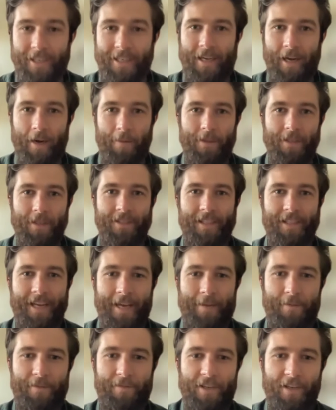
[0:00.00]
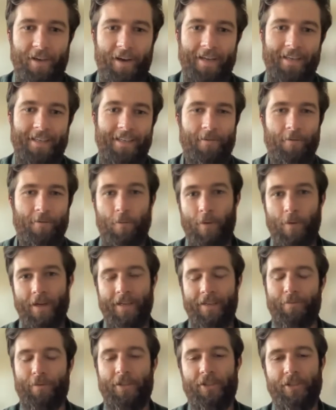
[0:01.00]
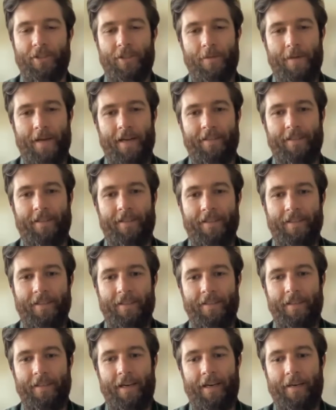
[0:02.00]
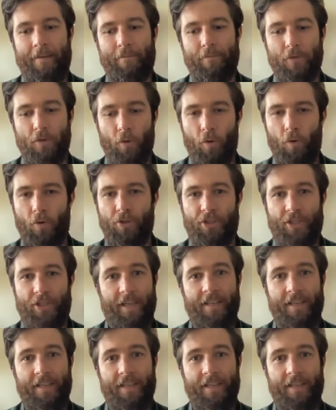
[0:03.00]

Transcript: Cupboard is the name of the idea, and we're just about to launch.